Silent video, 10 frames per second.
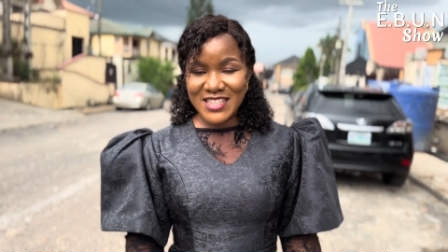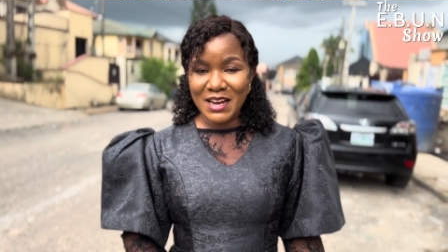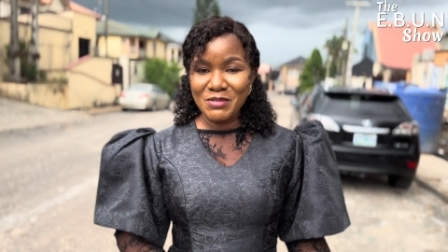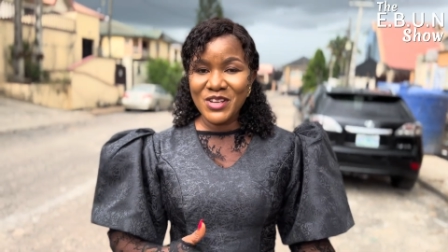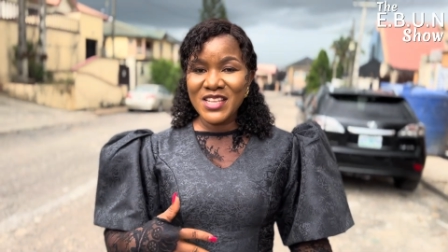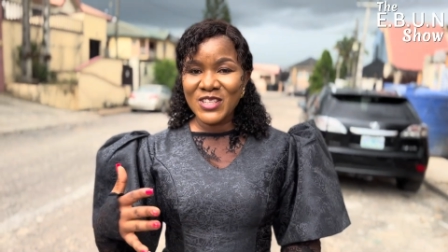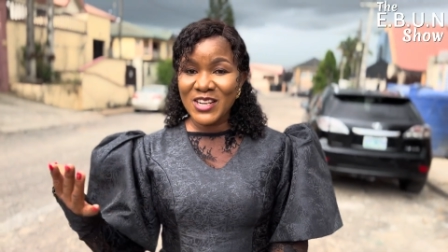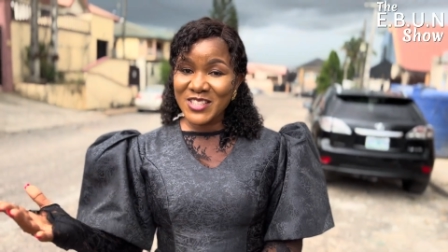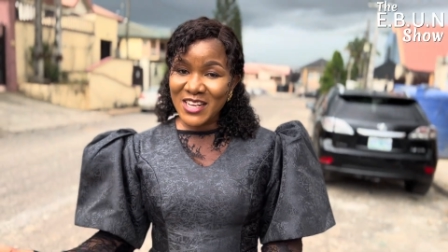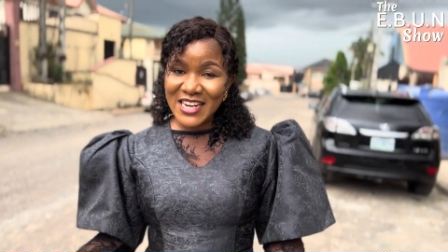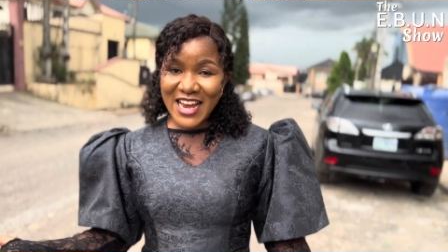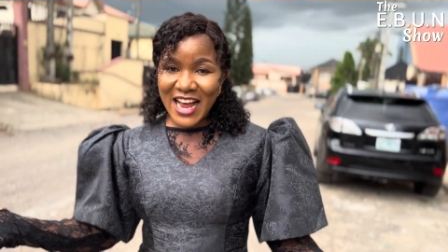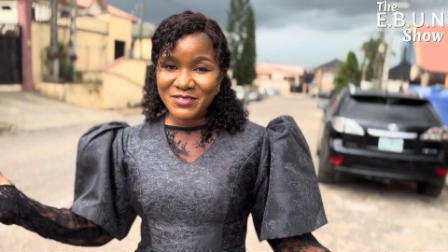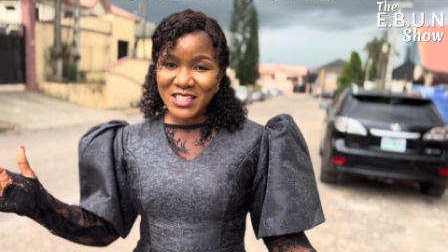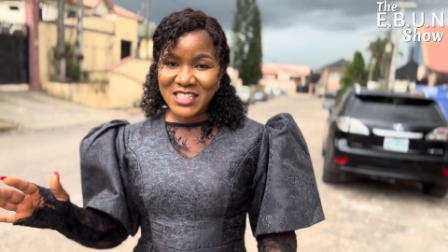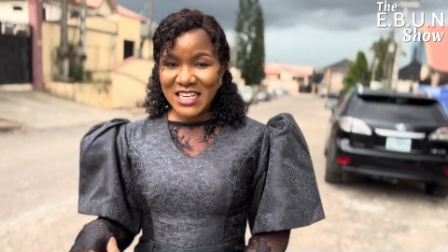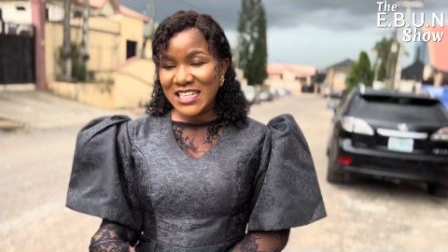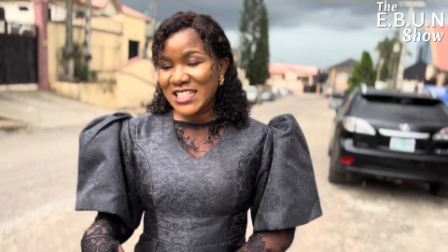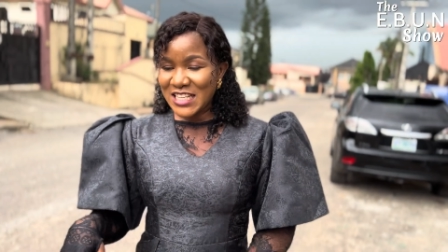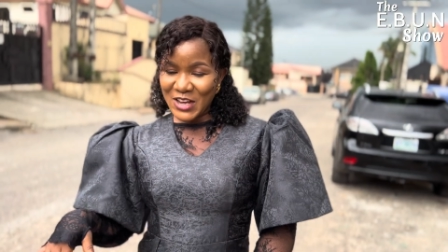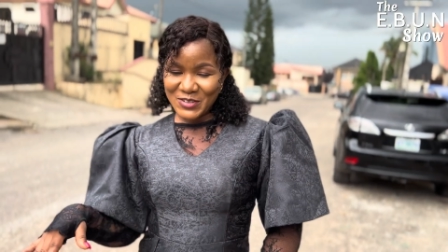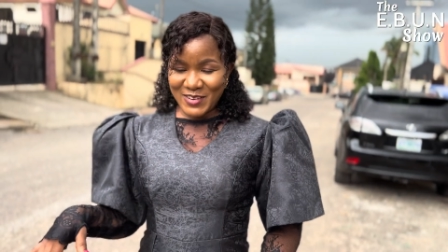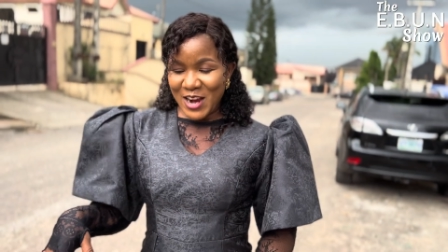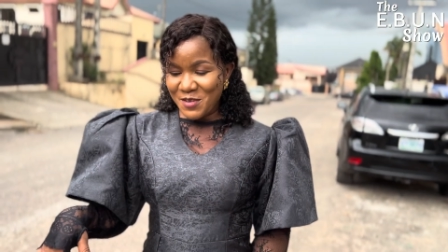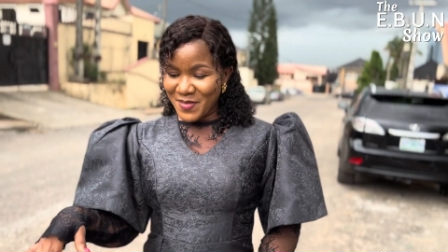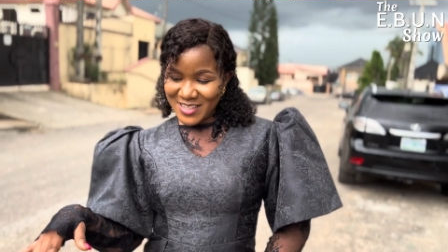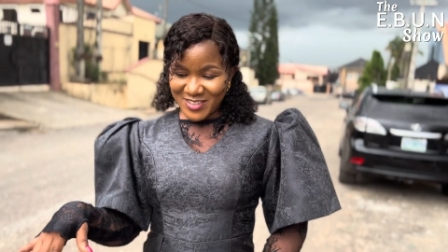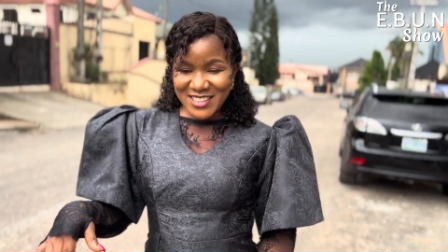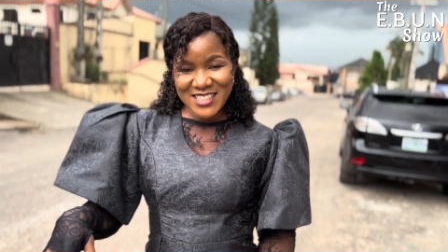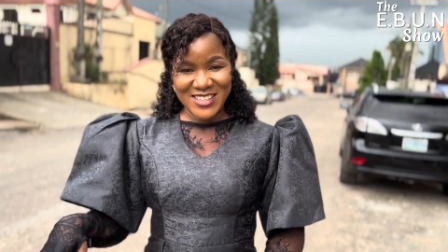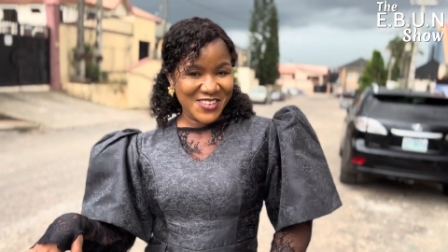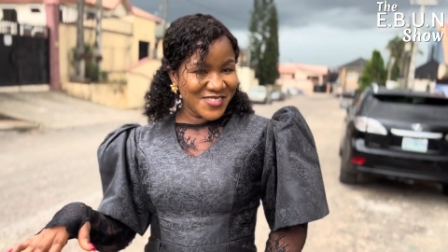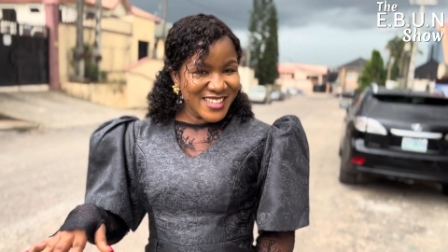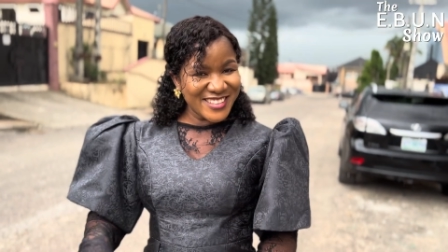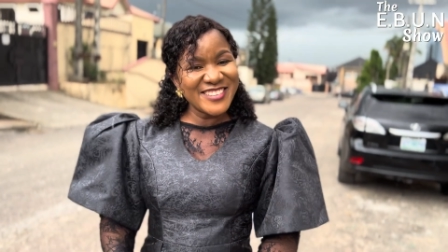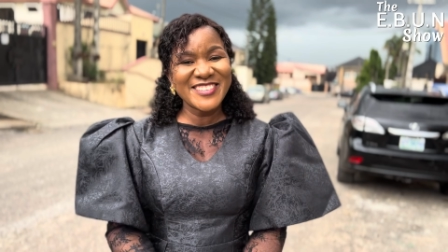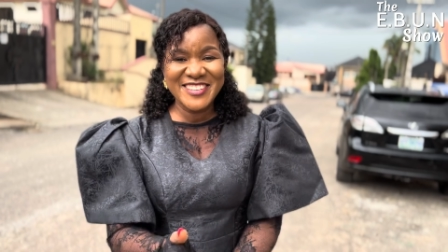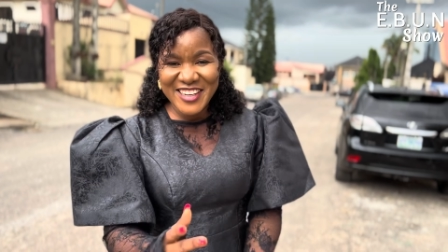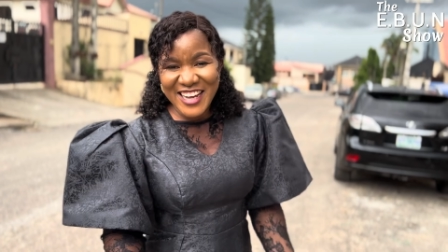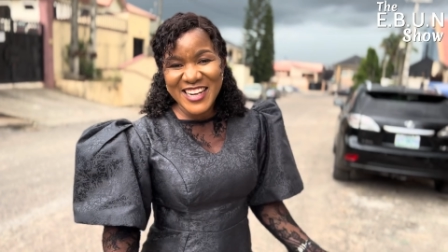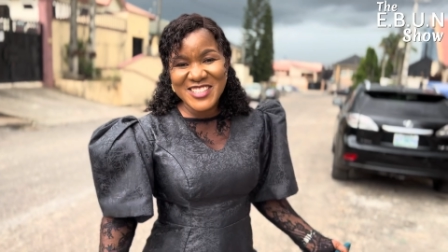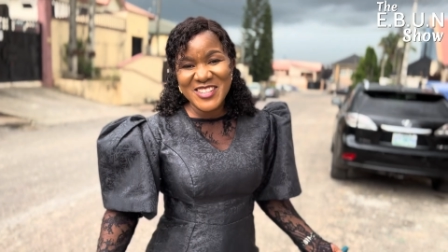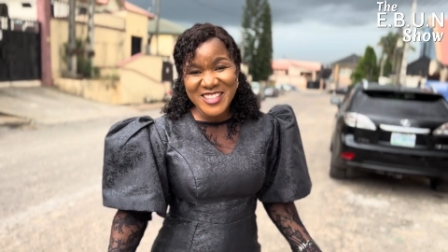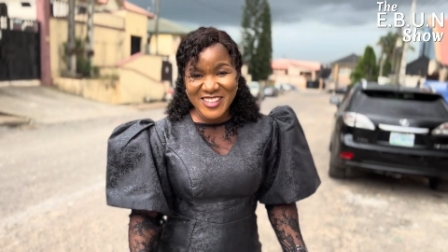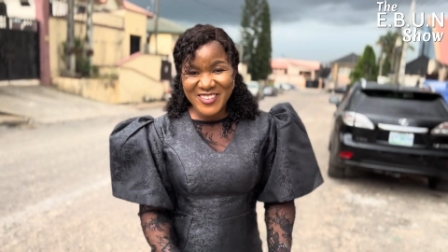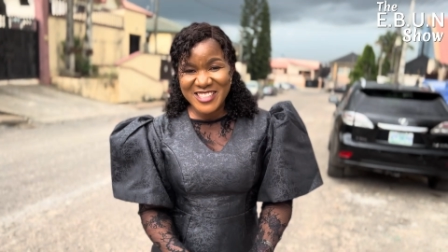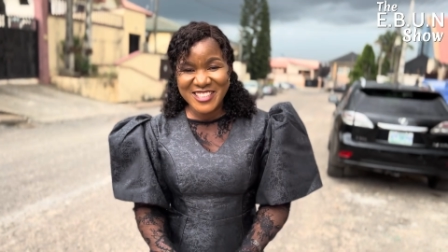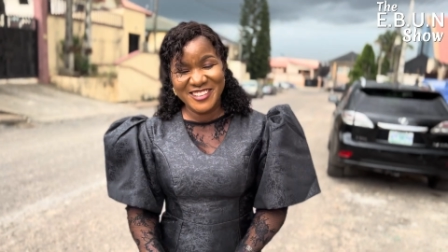I'm doing this on a Sunday after church, so I know my dress is lovely. So yeah, let's go to the question.